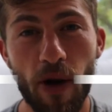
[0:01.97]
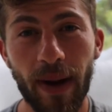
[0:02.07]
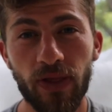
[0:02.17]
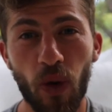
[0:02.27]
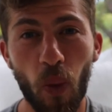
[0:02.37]

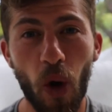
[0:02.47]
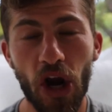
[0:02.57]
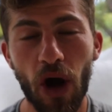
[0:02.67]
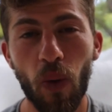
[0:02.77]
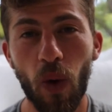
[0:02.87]
about the
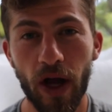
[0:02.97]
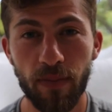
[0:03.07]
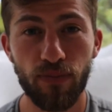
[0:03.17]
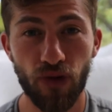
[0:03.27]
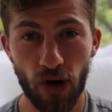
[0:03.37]

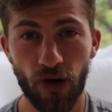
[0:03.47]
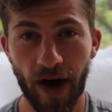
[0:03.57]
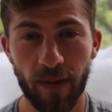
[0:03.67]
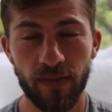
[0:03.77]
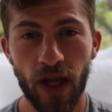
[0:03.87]
one-on-one
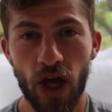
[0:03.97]
program.